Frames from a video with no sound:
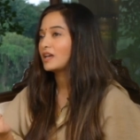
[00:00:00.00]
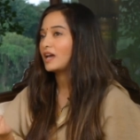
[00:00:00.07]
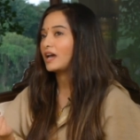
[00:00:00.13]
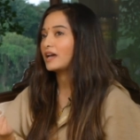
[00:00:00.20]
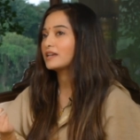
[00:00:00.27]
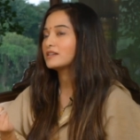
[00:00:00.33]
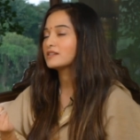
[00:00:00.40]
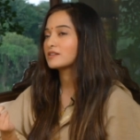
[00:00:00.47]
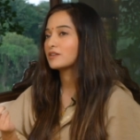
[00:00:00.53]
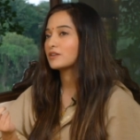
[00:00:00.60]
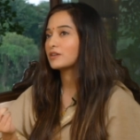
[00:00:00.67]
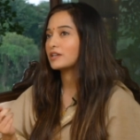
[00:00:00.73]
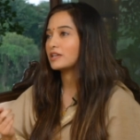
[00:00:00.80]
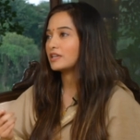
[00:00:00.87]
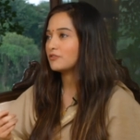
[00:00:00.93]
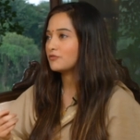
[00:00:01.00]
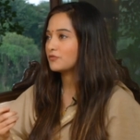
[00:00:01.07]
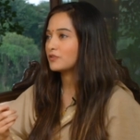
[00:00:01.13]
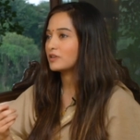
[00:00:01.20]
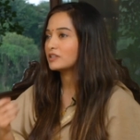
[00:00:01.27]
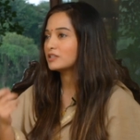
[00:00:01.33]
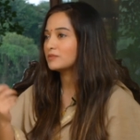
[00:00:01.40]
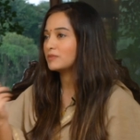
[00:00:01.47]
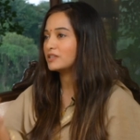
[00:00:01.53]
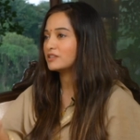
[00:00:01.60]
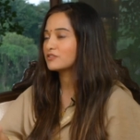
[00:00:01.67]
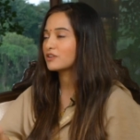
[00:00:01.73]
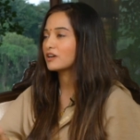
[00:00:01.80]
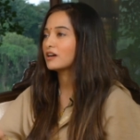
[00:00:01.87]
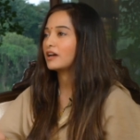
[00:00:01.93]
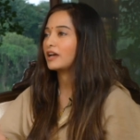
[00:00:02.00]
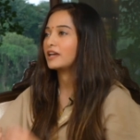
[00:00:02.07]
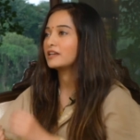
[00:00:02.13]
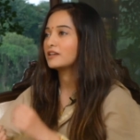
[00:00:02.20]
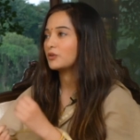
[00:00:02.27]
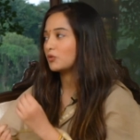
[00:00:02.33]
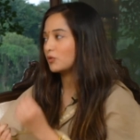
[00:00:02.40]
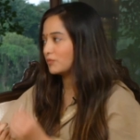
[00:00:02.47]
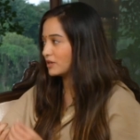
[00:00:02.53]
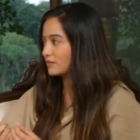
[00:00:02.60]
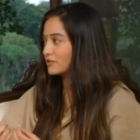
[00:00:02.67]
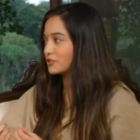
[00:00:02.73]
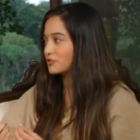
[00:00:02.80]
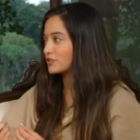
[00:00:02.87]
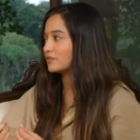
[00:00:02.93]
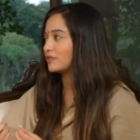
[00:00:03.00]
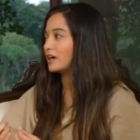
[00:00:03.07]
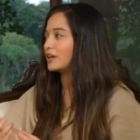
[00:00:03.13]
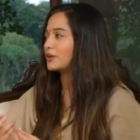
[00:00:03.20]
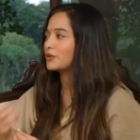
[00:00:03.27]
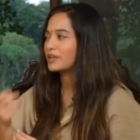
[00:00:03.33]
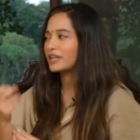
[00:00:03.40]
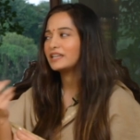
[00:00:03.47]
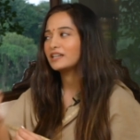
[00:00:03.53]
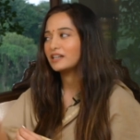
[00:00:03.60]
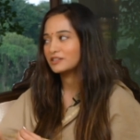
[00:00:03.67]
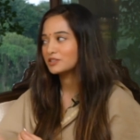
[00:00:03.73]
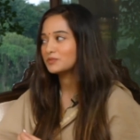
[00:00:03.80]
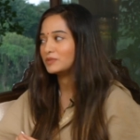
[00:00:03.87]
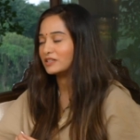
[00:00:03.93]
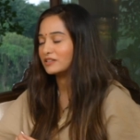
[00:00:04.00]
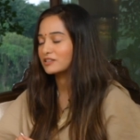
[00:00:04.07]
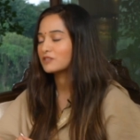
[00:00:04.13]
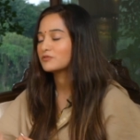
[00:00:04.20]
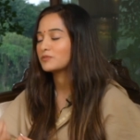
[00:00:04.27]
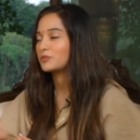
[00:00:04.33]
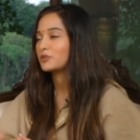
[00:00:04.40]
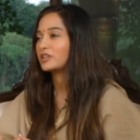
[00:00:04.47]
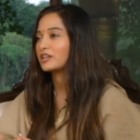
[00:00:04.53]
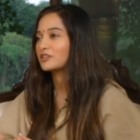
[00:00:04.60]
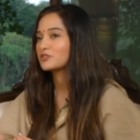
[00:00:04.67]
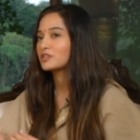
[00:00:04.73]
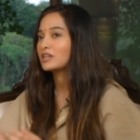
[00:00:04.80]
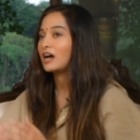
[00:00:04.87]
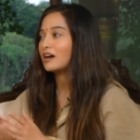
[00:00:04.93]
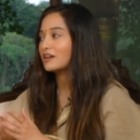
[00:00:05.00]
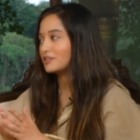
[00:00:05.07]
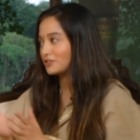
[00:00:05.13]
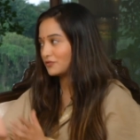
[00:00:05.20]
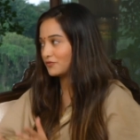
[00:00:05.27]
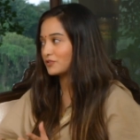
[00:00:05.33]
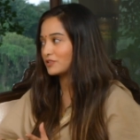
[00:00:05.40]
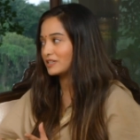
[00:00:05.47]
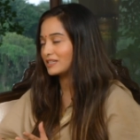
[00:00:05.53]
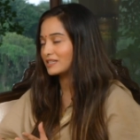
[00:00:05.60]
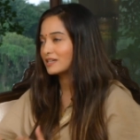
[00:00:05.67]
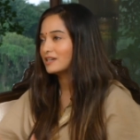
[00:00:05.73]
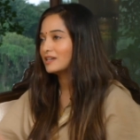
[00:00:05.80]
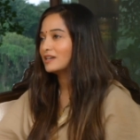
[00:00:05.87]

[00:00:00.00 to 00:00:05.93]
and uh, if the mantra and Om Namah Shivaya or any other mantra for protection are different,